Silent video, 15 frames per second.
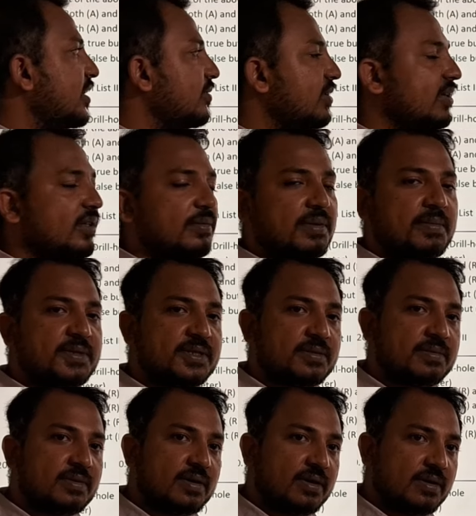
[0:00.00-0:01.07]
during the formation
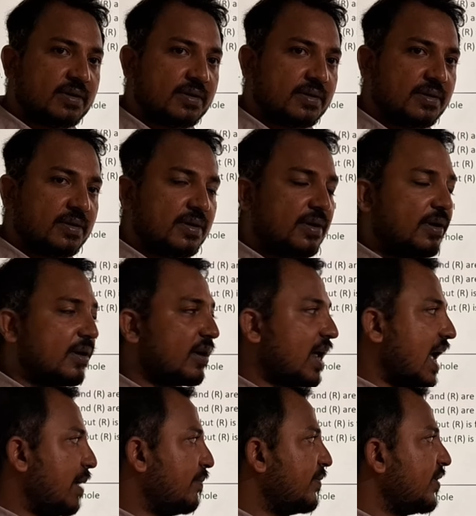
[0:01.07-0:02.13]
of the rock,
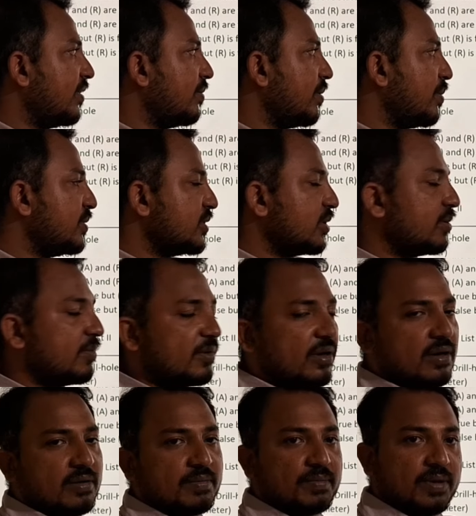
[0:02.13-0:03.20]
or after the formation of the
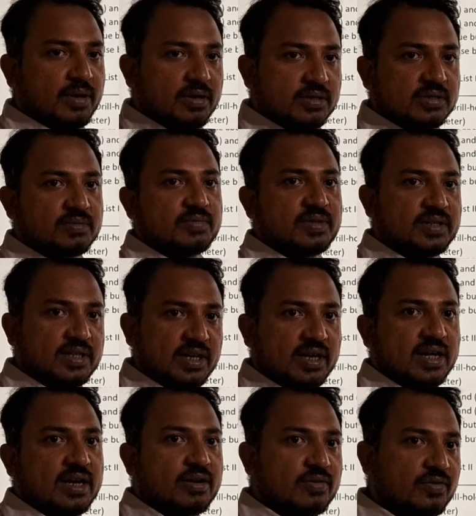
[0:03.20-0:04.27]
rock, because of weathering
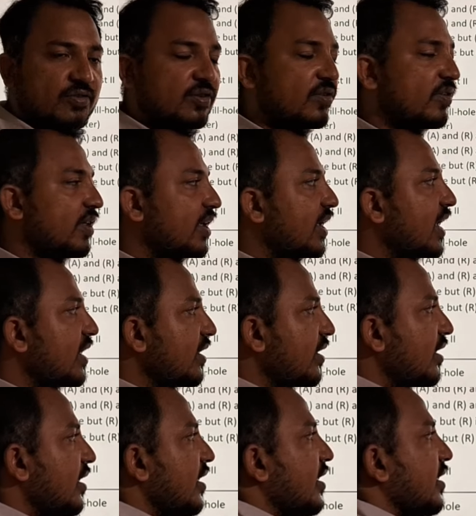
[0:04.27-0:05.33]
and erosion, they can
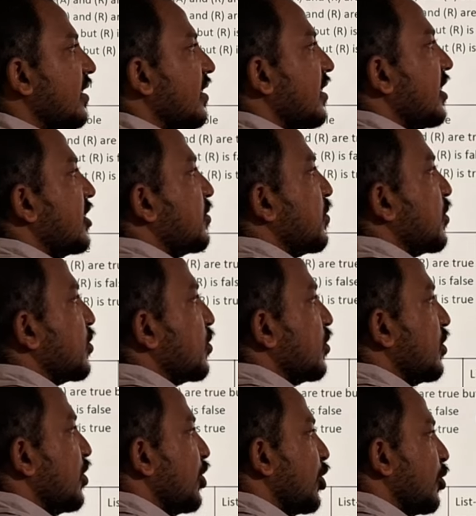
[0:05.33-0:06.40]
disperse to
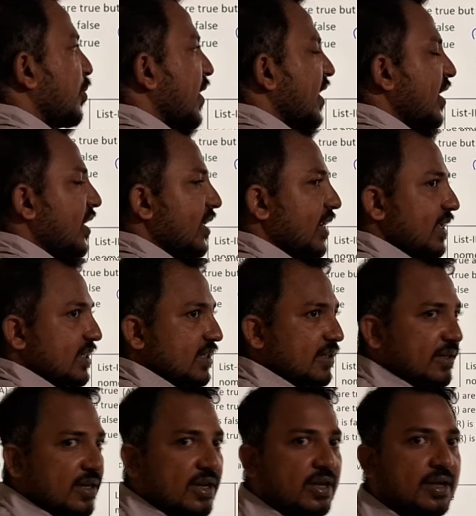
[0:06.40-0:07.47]
the nearby region,
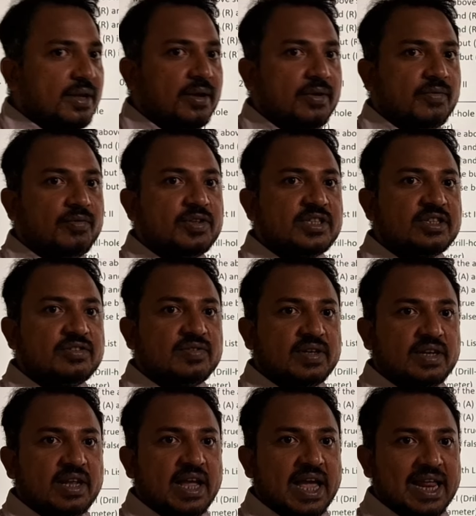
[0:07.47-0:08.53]
which is
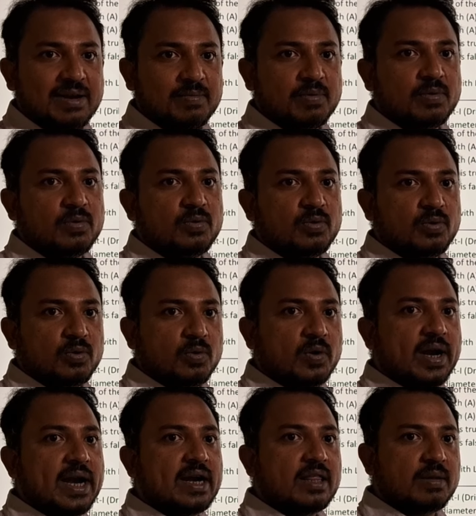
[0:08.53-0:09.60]
very helpful to
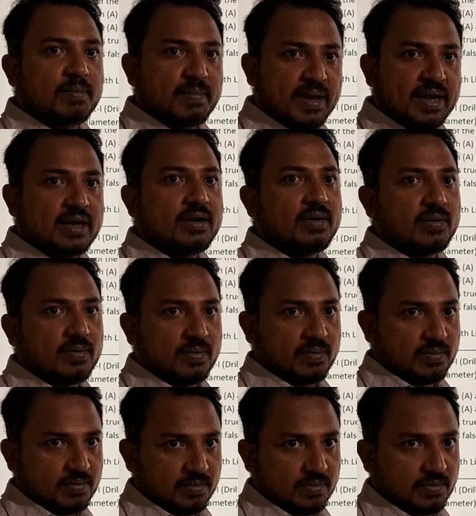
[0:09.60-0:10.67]
locate the main
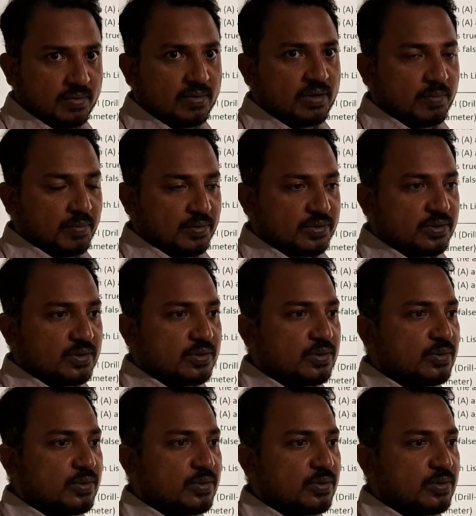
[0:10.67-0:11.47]
ore deposit.